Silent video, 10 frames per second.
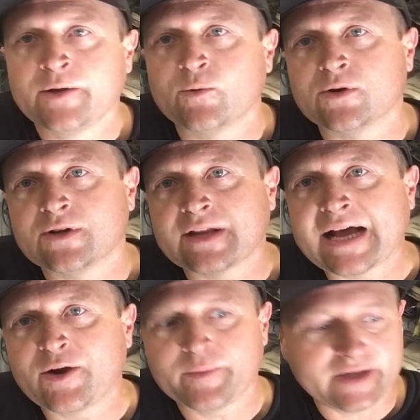will
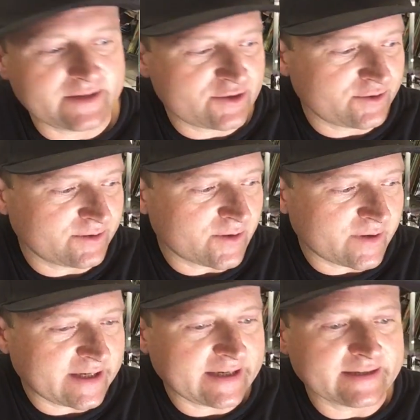allow me to go
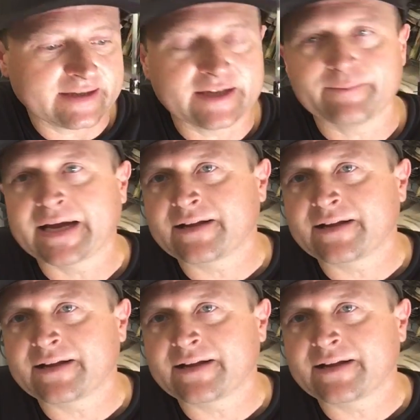ahead and get my